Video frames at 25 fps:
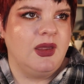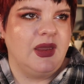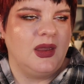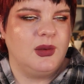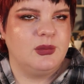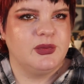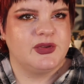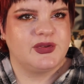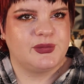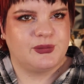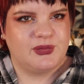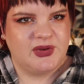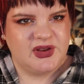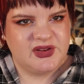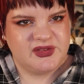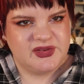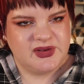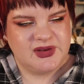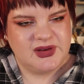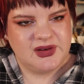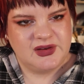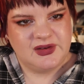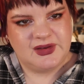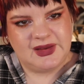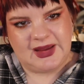It was
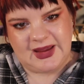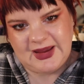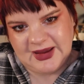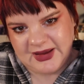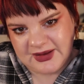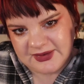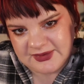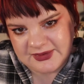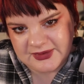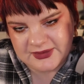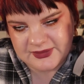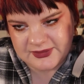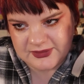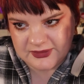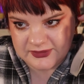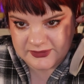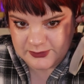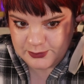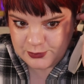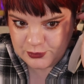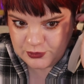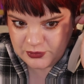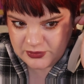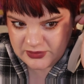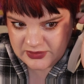written in the 80s,
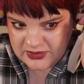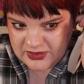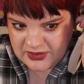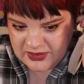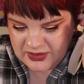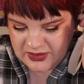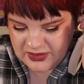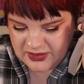this book,